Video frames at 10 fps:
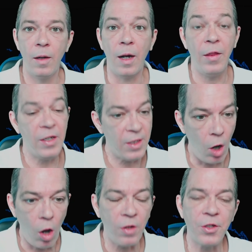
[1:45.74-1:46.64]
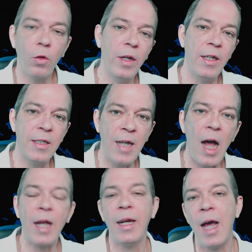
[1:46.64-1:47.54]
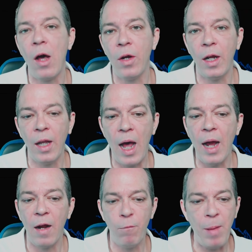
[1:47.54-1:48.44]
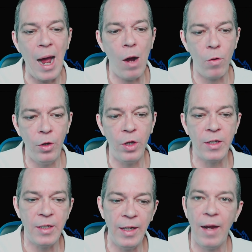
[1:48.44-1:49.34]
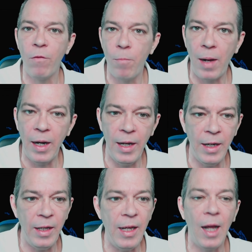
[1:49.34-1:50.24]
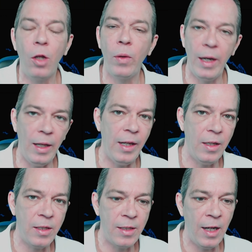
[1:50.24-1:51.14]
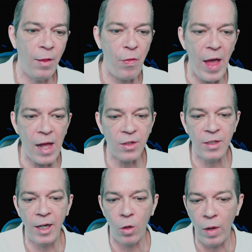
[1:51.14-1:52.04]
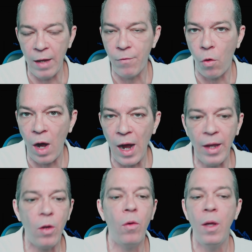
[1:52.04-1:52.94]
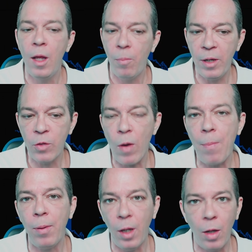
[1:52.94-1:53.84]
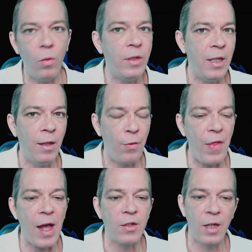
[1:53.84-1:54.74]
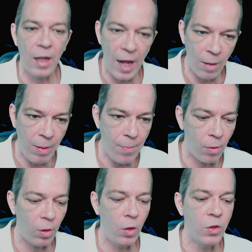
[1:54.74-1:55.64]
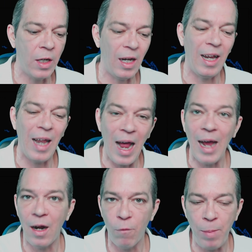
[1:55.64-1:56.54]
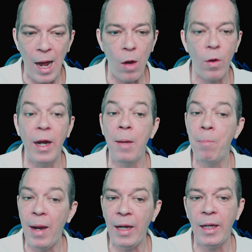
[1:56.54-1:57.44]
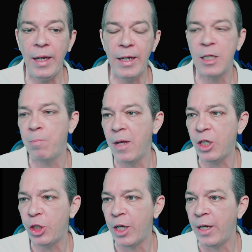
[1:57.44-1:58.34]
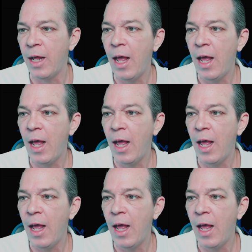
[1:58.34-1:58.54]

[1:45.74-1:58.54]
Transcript: Now, this also is knocking out a lot of power. You can see everybody in the yellow, at least 10,000. They don't have Ohio, but it's right below 10,000. A lot of people are losing a lot of power, and mainly it's Michigan.